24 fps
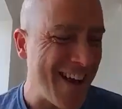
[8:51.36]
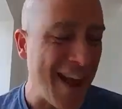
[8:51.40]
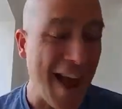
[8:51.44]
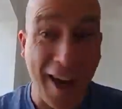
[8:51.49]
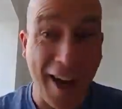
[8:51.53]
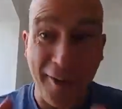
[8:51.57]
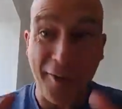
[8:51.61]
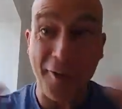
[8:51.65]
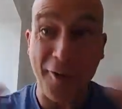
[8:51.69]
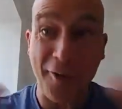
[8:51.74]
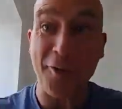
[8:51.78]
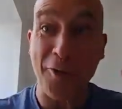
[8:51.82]

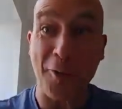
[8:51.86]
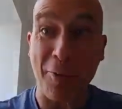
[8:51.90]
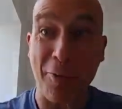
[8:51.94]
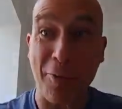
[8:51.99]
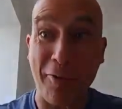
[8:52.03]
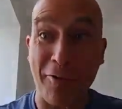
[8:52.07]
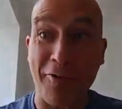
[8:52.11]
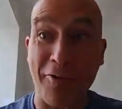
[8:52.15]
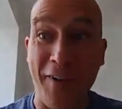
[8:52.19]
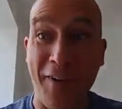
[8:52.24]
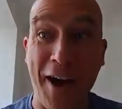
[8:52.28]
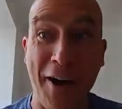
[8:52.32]
don't know if they're
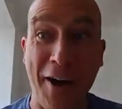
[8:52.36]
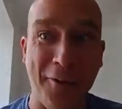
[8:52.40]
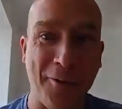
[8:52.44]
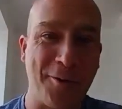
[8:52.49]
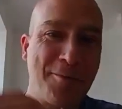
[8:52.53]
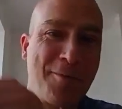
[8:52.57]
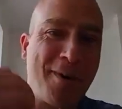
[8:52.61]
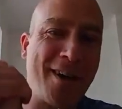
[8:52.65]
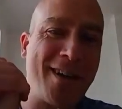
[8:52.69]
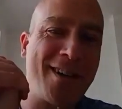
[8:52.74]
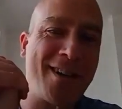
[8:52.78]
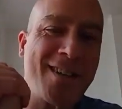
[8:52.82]

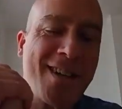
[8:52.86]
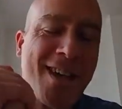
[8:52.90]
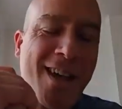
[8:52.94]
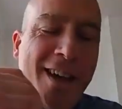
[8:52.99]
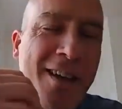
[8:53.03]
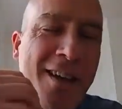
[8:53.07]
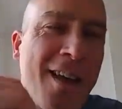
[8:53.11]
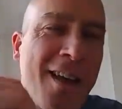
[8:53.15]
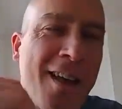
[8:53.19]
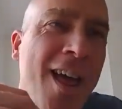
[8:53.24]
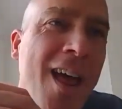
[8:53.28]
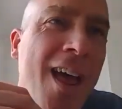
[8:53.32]
profound, but
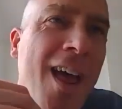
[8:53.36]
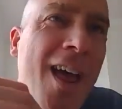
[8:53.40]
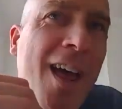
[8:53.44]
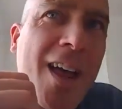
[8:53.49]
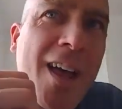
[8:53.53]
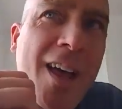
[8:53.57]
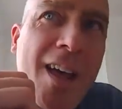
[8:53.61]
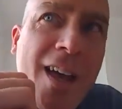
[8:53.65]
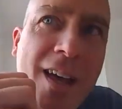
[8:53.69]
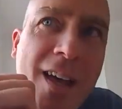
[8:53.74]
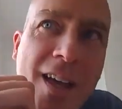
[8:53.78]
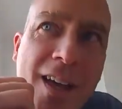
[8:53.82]

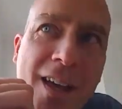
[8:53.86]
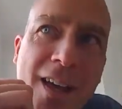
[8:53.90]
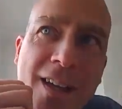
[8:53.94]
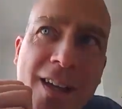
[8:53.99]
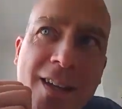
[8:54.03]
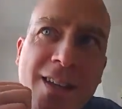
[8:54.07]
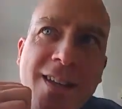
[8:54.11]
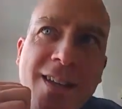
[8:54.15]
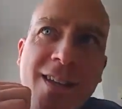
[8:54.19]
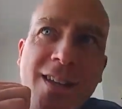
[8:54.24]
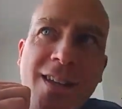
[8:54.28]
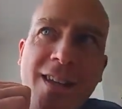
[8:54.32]

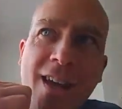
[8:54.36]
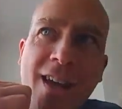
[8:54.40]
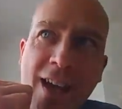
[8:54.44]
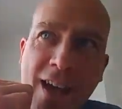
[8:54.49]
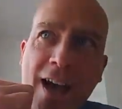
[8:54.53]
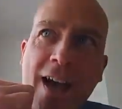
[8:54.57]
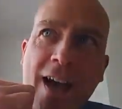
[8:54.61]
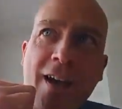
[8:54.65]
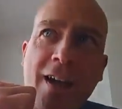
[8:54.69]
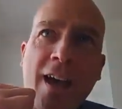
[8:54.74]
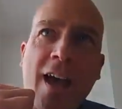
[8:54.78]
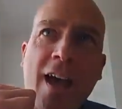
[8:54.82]
yeah,
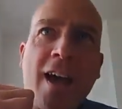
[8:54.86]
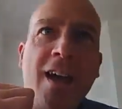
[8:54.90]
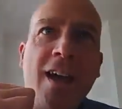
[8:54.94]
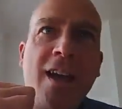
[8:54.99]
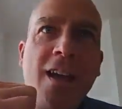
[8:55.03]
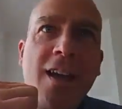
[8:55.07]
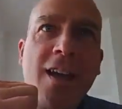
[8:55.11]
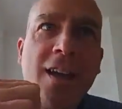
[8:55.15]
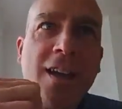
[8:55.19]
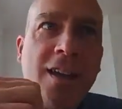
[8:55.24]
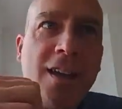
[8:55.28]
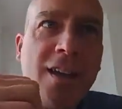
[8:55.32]

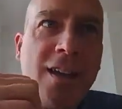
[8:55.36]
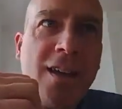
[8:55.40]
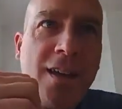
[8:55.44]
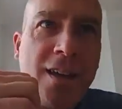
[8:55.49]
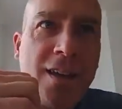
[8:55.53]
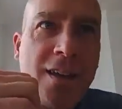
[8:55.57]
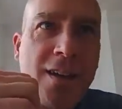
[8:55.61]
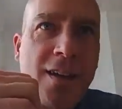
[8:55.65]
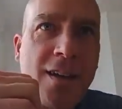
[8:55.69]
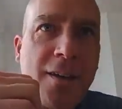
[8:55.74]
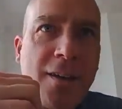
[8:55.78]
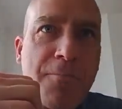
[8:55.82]
I
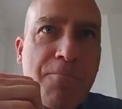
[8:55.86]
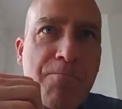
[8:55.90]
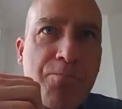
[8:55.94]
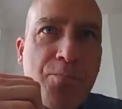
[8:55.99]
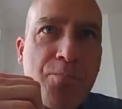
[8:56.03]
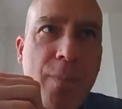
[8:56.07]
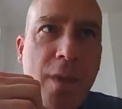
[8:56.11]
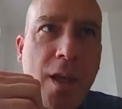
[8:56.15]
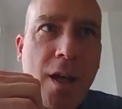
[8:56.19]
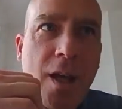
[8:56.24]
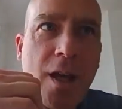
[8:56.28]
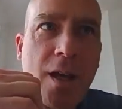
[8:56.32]

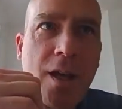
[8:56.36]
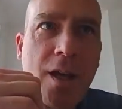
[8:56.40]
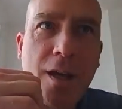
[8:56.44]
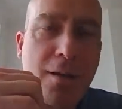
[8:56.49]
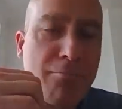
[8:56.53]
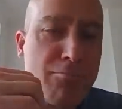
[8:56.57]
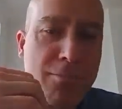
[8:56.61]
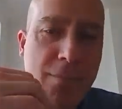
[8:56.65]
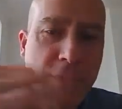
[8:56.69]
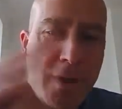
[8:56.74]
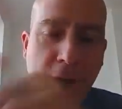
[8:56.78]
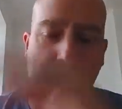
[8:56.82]

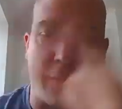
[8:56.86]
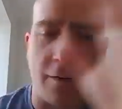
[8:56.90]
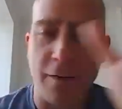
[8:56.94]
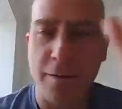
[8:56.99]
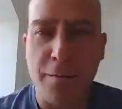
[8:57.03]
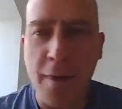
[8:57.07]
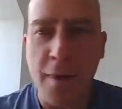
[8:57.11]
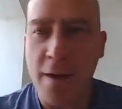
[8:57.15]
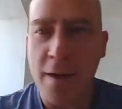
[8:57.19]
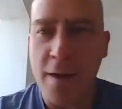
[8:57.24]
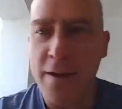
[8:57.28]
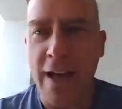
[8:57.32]

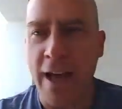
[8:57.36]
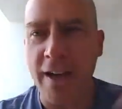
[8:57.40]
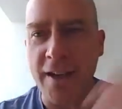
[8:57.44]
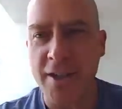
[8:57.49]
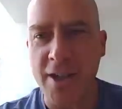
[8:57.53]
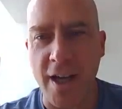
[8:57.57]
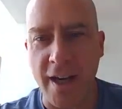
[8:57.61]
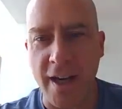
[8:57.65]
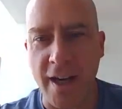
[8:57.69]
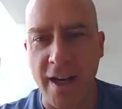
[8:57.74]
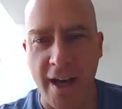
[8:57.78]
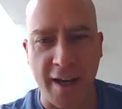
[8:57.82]
not a
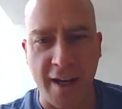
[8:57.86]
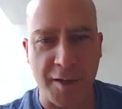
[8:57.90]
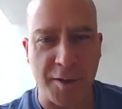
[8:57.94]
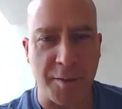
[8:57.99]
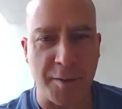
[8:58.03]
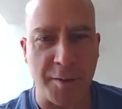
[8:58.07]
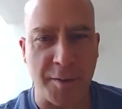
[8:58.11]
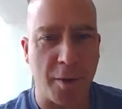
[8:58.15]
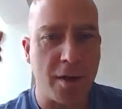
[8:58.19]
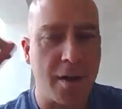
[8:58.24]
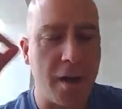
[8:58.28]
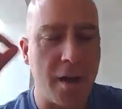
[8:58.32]
China
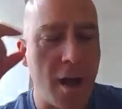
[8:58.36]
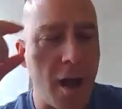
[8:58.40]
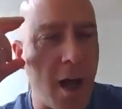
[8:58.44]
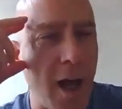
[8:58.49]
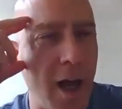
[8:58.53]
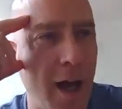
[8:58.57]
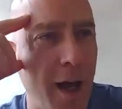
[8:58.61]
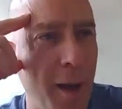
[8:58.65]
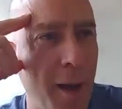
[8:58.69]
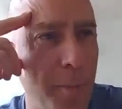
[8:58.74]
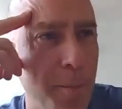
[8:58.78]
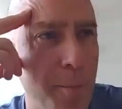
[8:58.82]
expert,
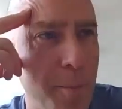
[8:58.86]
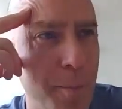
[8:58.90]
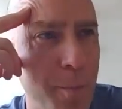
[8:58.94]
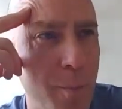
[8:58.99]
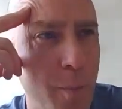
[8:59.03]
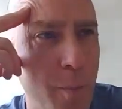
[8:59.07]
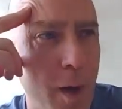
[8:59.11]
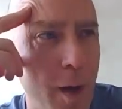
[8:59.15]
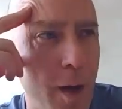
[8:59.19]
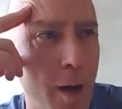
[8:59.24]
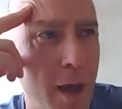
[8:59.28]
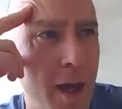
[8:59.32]
and
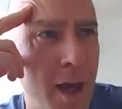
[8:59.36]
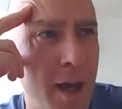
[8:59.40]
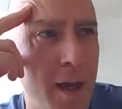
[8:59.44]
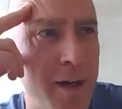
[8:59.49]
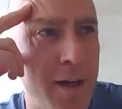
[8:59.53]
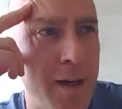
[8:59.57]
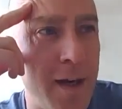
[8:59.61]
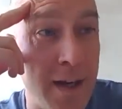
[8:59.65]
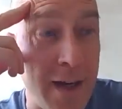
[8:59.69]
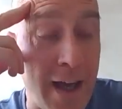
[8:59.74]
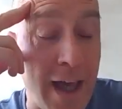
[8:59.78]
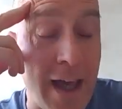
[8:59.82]

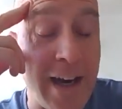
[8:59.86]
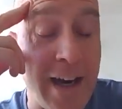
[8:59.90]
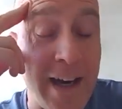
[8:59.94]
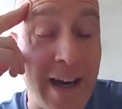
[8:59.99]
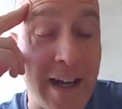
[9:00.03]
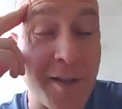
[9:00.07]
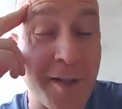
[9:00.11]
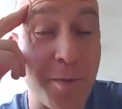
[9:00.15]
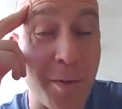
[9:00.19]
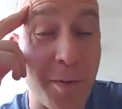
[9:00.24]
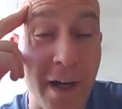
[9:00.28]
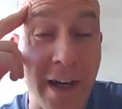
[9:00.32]
not an
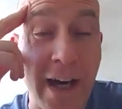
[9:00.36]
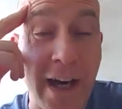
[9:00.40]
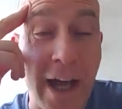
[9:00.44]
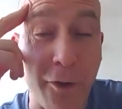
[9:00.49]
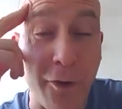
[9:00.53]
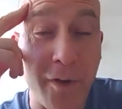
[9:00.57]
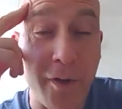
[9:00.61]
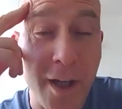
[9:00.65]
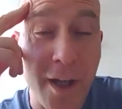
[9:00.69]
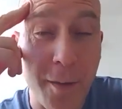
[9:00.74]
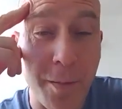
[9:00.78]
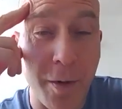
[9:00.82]
expert on how
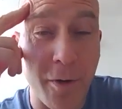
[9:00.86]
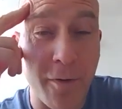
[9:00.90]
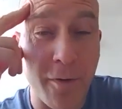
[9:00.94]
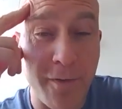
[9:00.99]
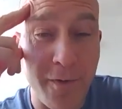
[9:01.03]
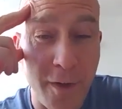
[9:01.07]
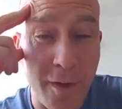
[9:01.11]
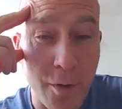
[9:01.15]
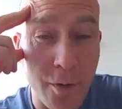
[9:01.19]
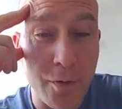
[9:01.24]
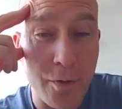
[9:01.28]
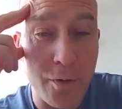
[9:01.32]
Niebuhr
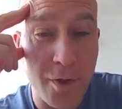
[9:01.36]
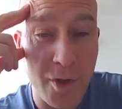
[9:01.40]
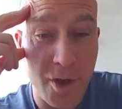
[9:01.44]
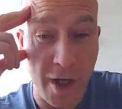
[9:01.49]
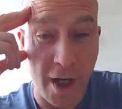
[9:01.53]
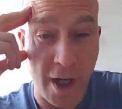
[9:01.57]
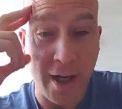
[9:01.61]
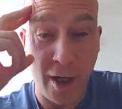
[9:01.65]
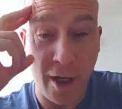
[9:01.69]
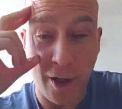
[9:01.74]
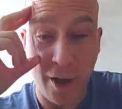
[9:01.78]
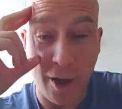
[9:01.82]
viewed
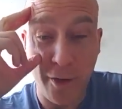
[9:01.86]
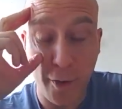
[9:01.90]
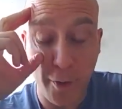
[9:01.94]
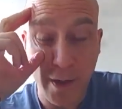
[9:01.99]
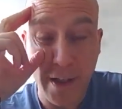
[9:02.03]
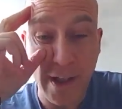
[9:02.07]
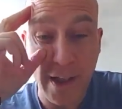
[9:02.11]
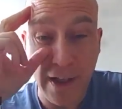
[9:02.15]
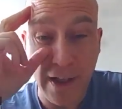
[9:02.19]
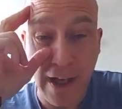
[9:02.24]
China, although he did